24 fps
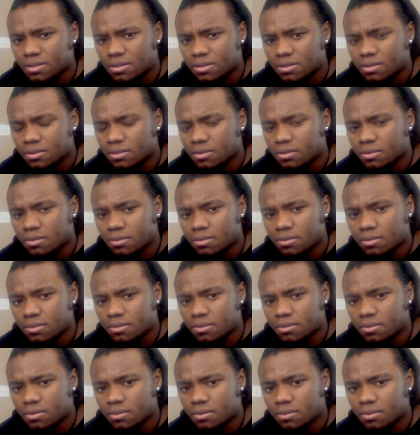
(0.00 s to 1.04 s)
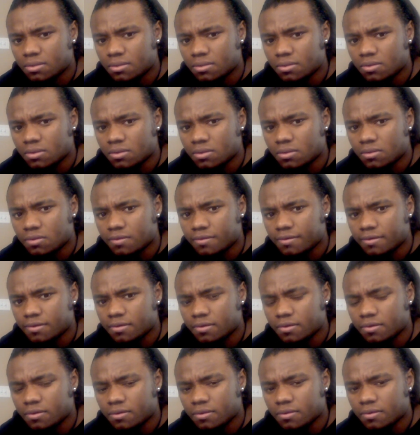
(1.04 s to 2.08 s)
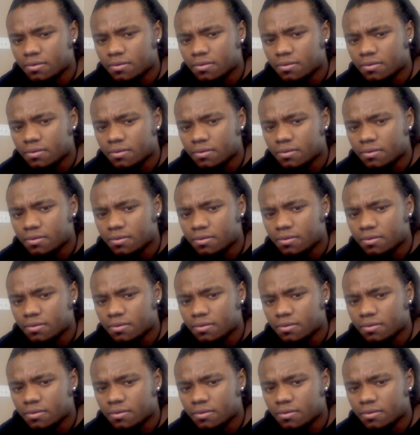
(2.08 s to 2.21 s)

Nothing is said.